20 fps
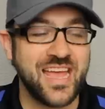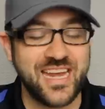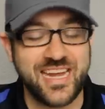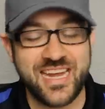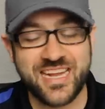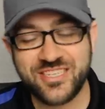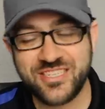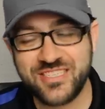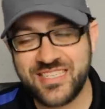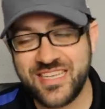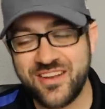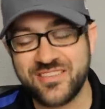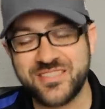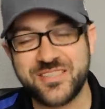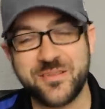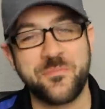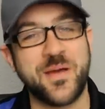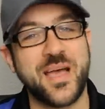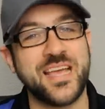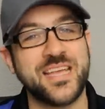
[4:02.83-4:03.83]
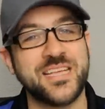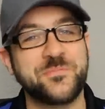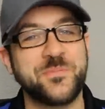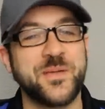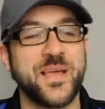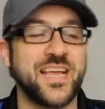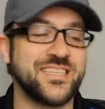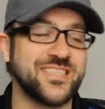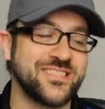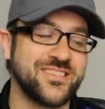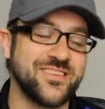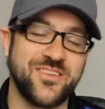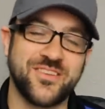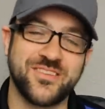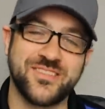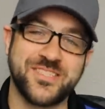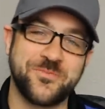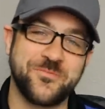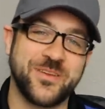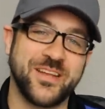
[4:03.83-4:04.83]
I didn't actually see it on Tamiya's page. I saw it
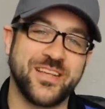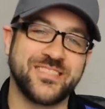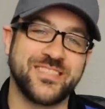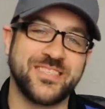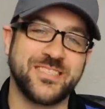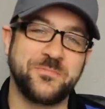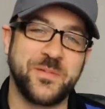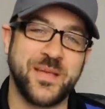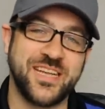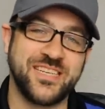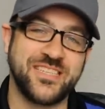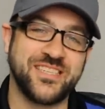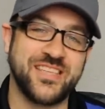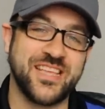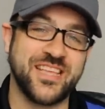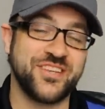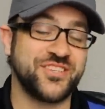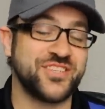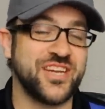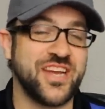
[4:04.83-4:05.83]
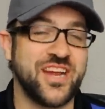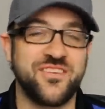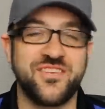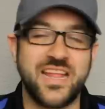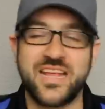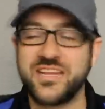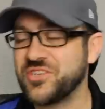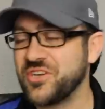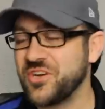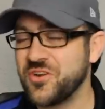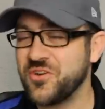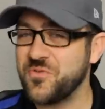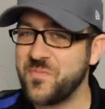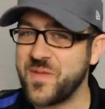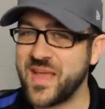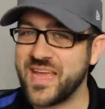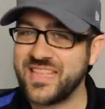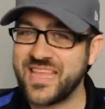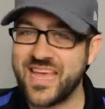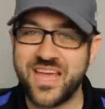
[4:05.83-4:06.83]
on someone else's page that they'd shared. Not sure who
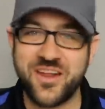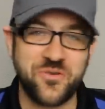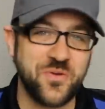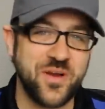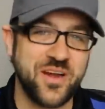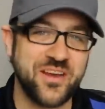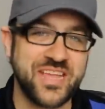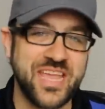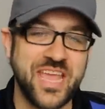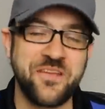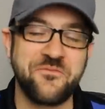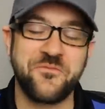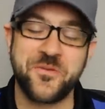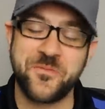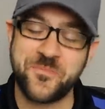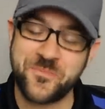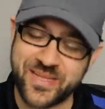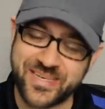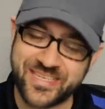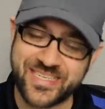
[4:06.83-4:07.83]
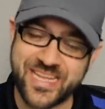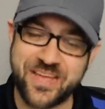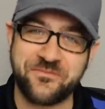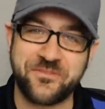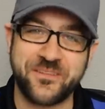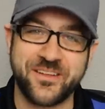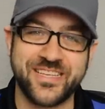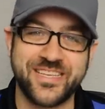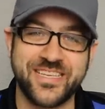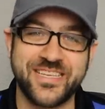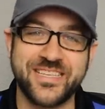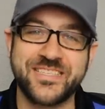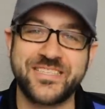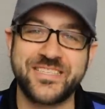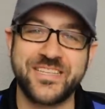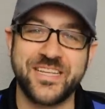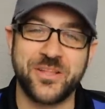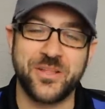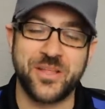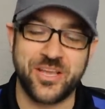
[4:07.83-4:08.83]
made that or where it came from, but definitely
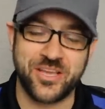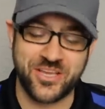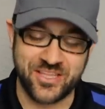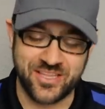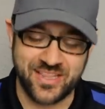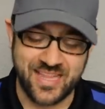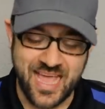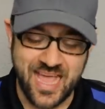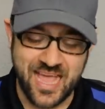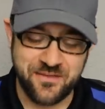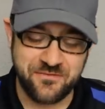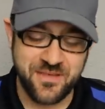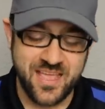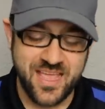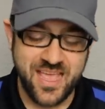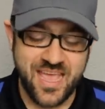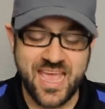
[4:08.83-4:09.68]
still a good laugh.